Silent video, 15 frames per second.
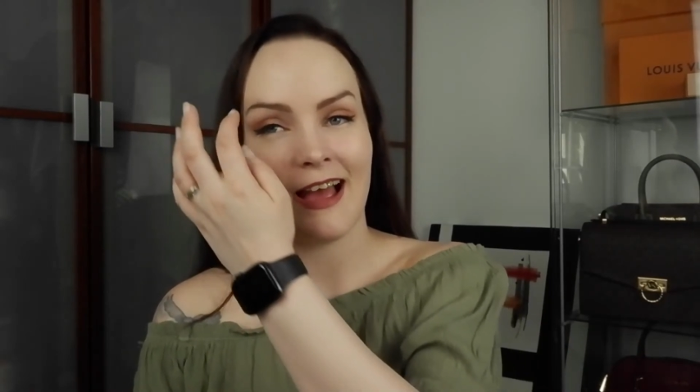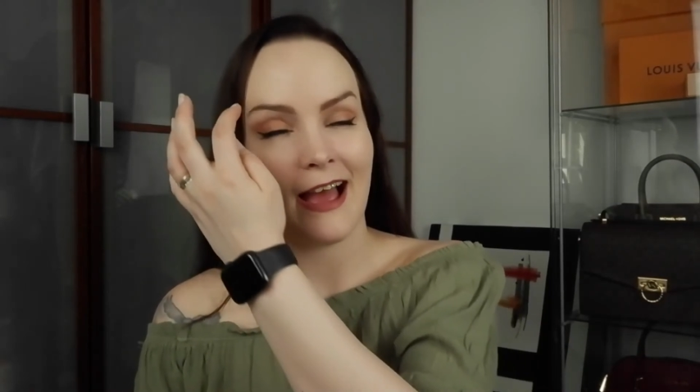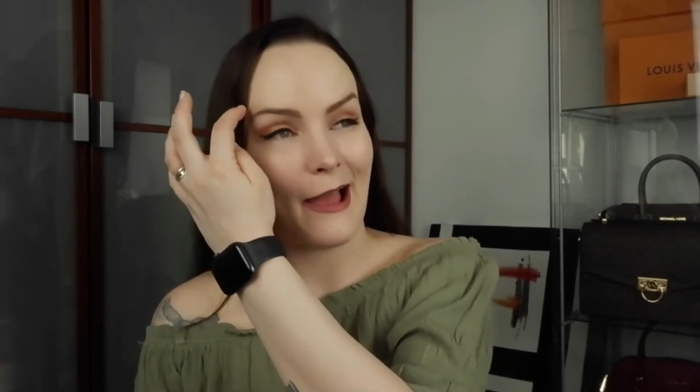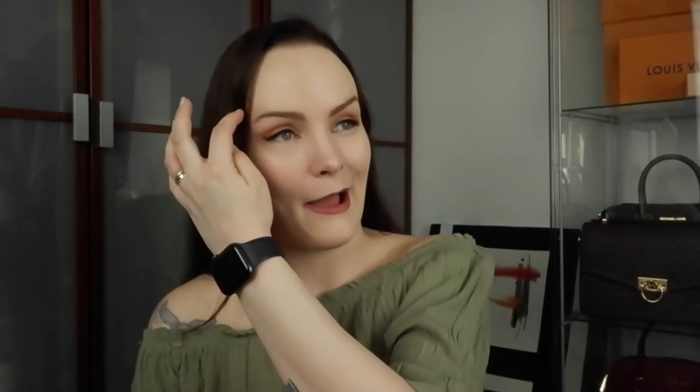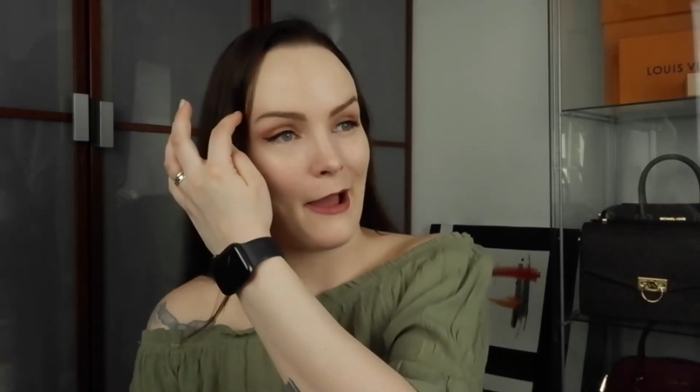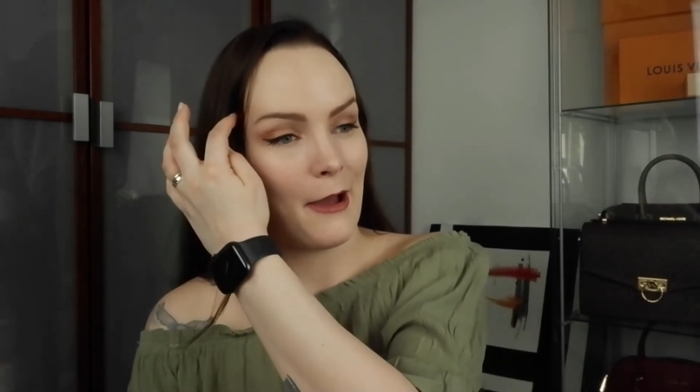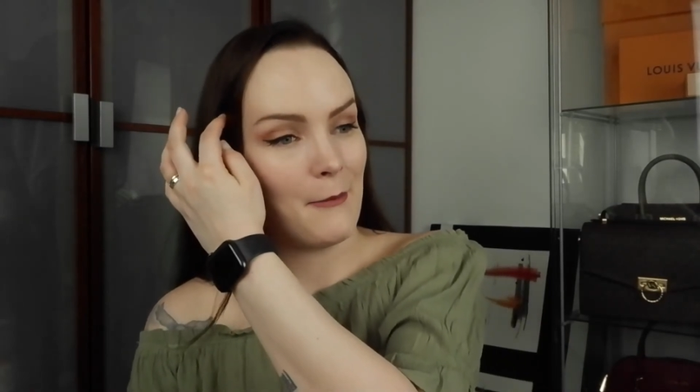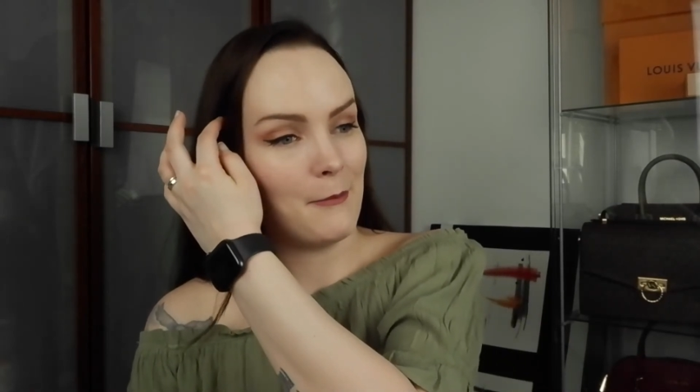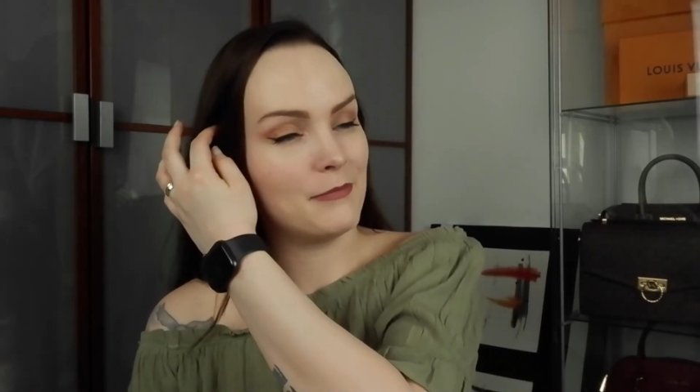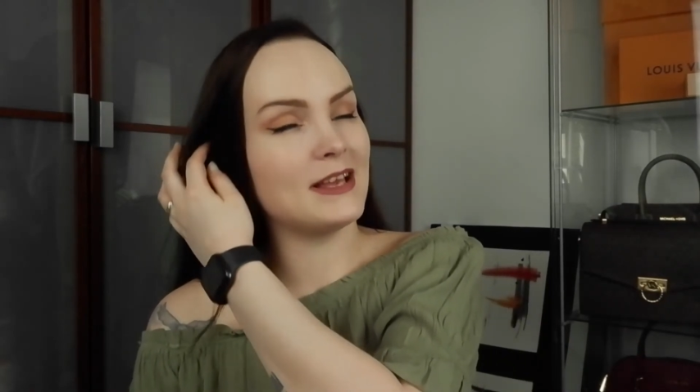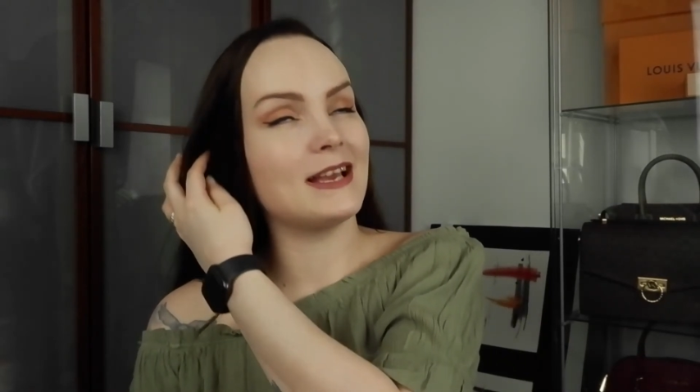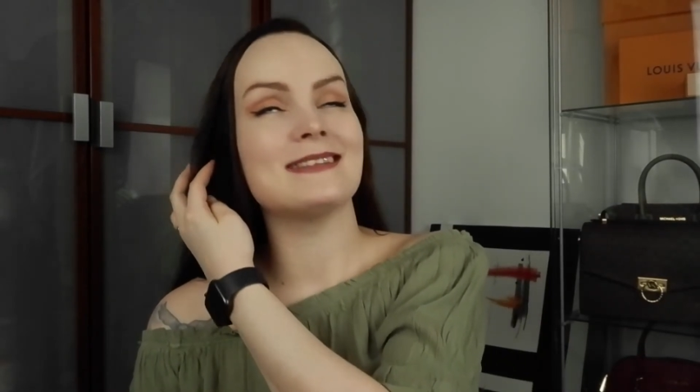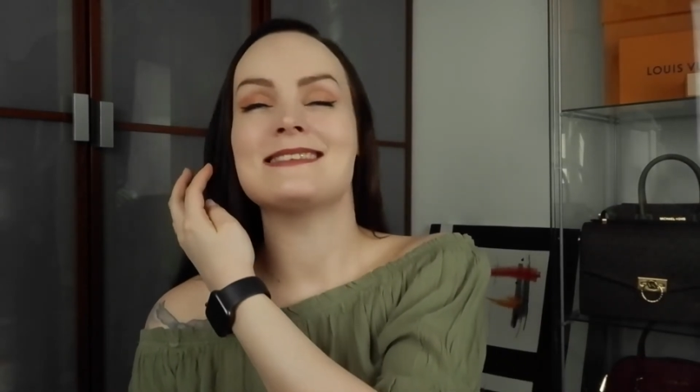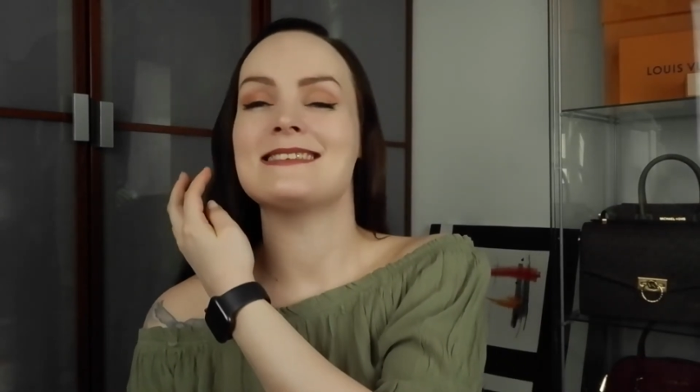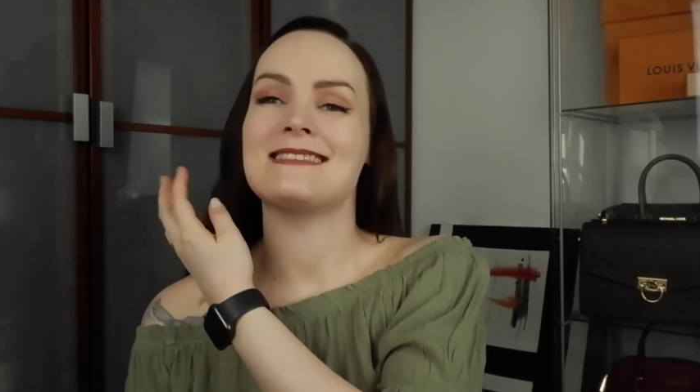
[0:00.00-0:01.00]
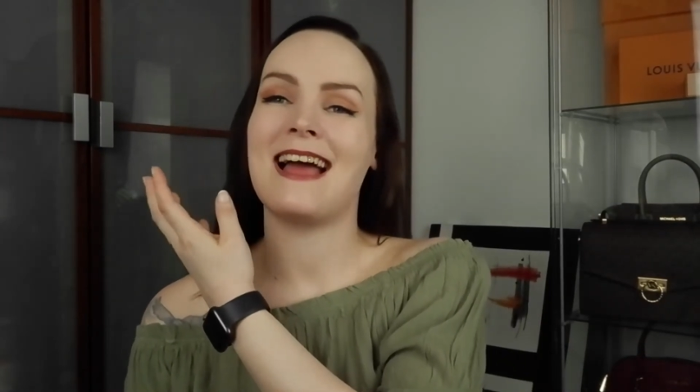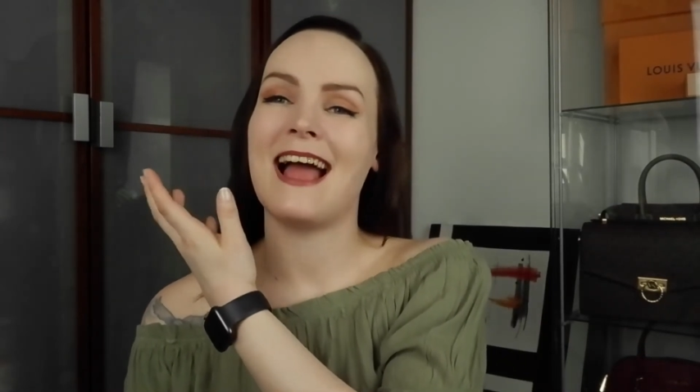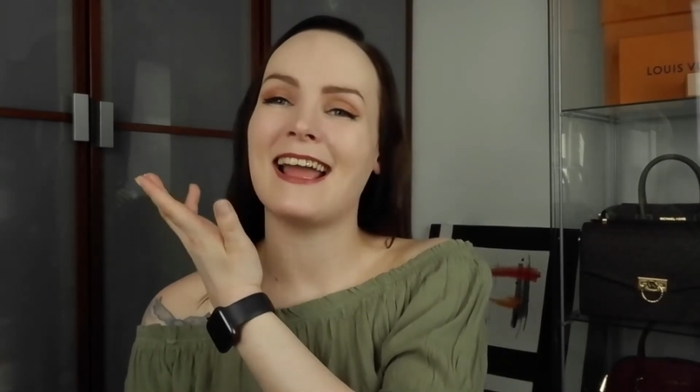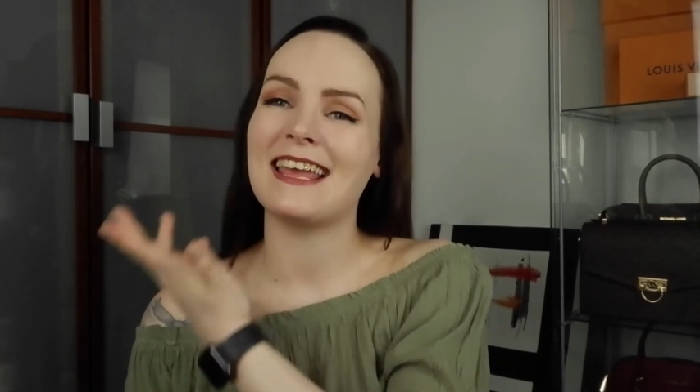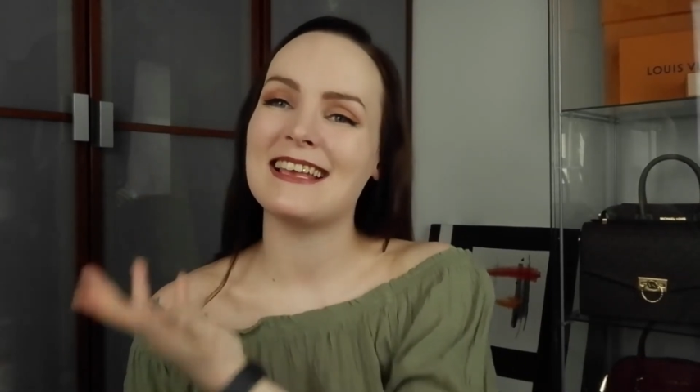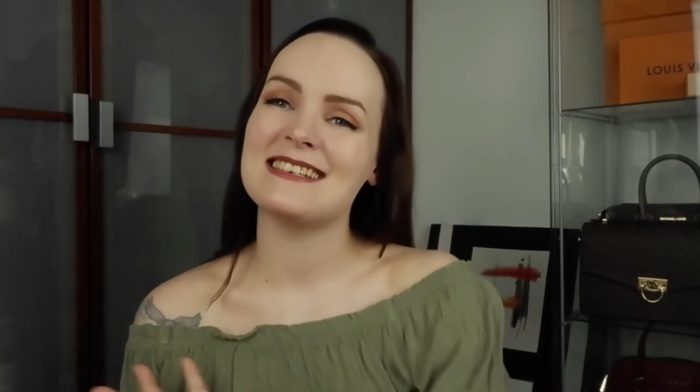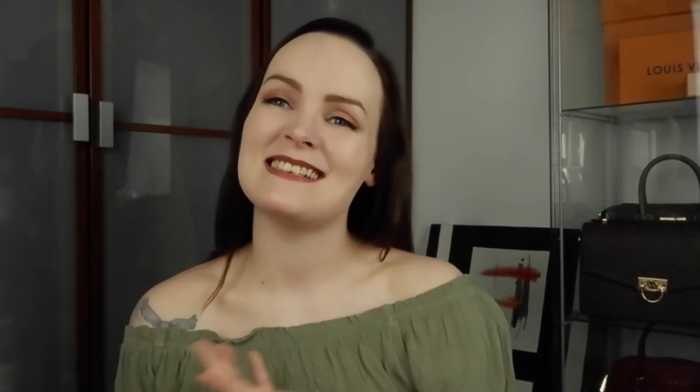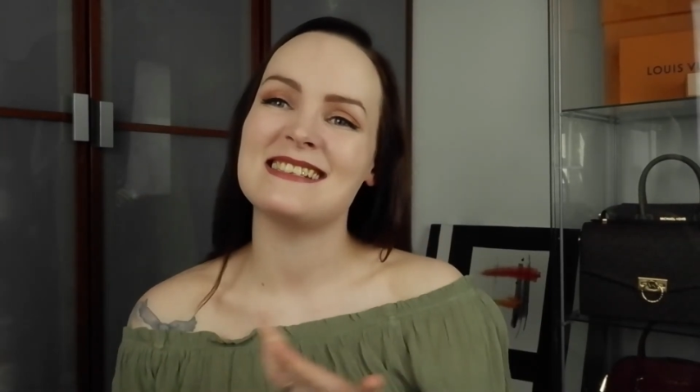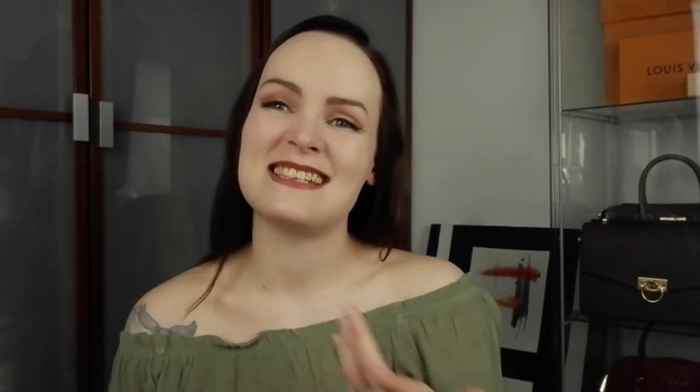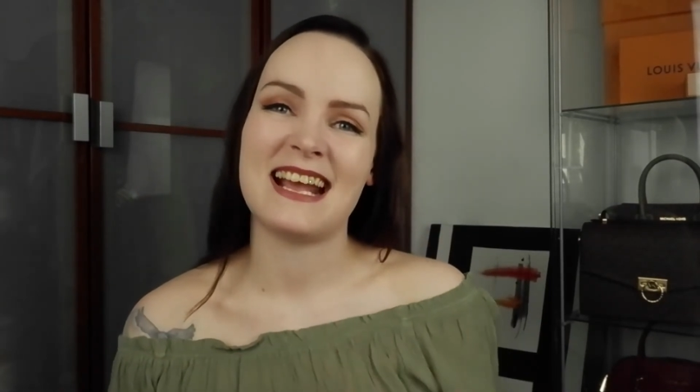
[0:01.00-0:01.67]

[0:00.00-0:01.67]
I guess it's